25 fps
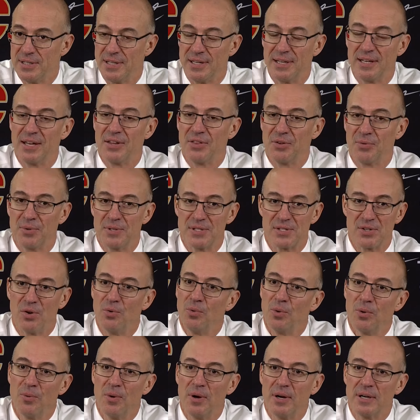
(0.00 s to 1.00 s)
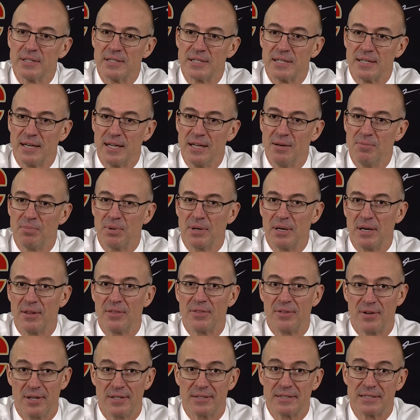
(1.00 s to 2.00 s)
didn't get the result we wanted tonight, but I
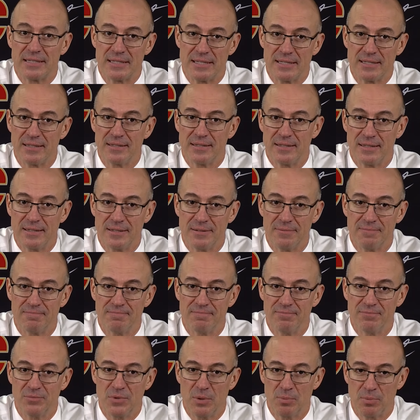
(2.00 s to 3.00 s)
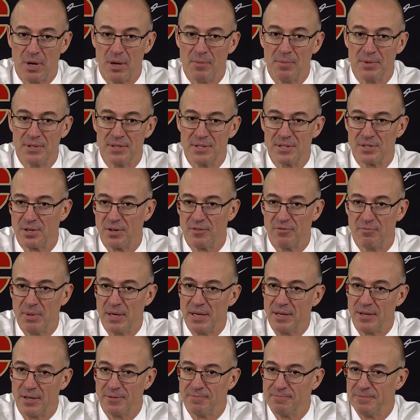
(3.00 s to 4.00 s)
thought we probably deserved
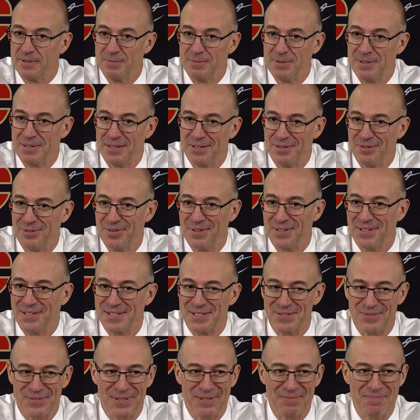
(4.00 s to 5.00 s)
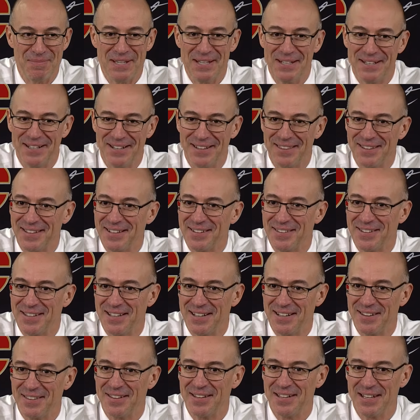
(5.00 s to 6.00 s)
better. I mean, I know that doesn't really mean anything at the
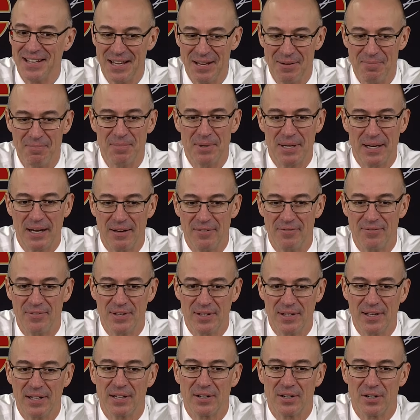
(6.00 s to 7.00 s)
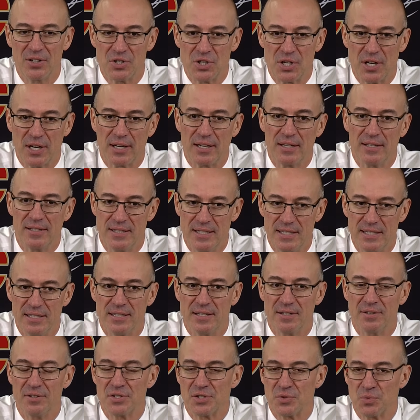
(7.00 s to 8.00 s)
end of the day, but I feel like our checking
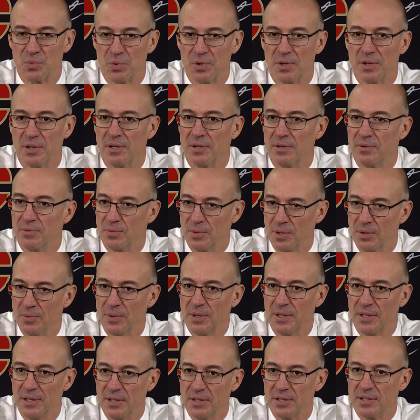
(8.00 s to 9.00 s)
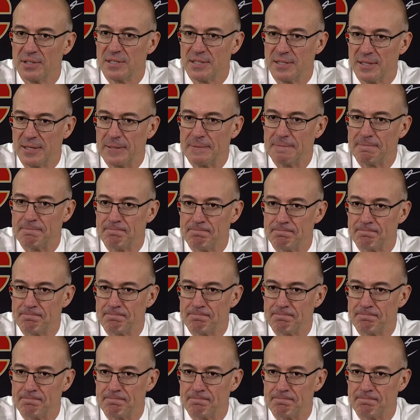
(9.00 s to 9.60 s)
details were really good tonight.